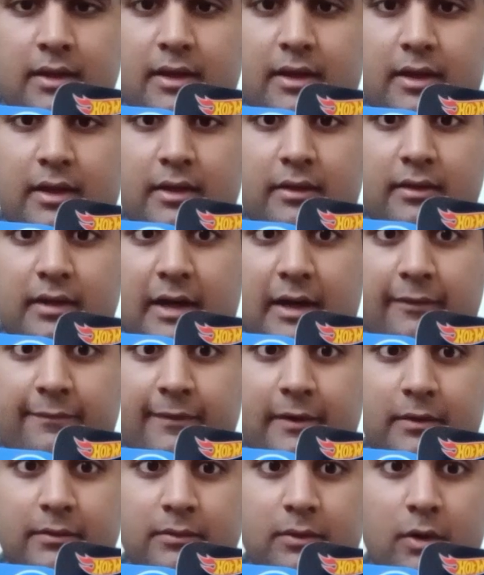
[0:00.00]
and I
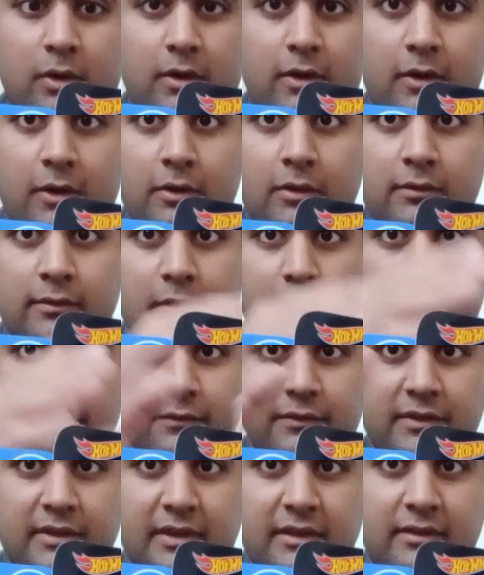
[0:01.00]
found all
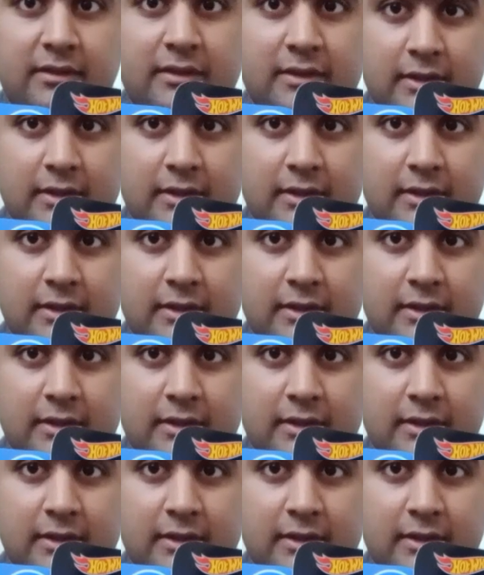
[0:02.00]
of these